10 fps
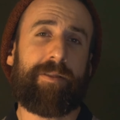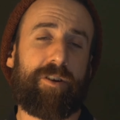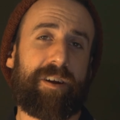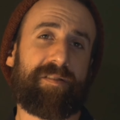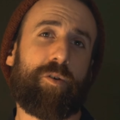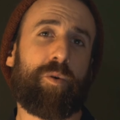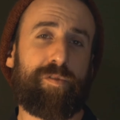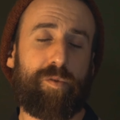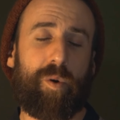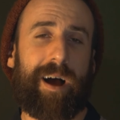There is
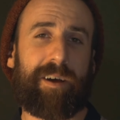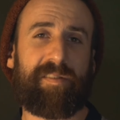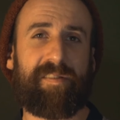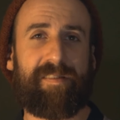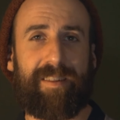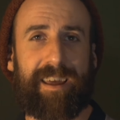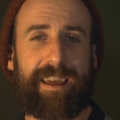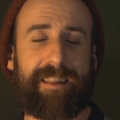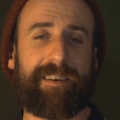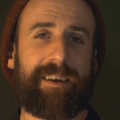also a
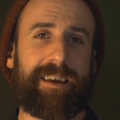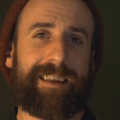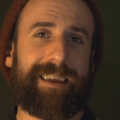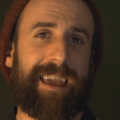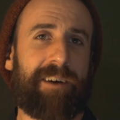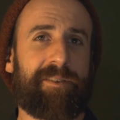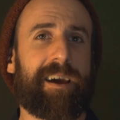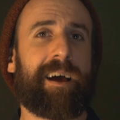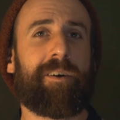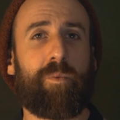slight
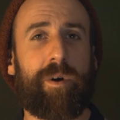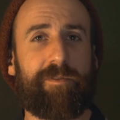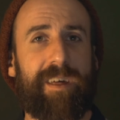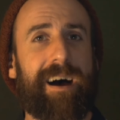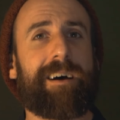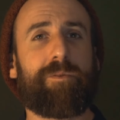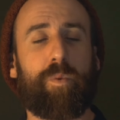caveat with that,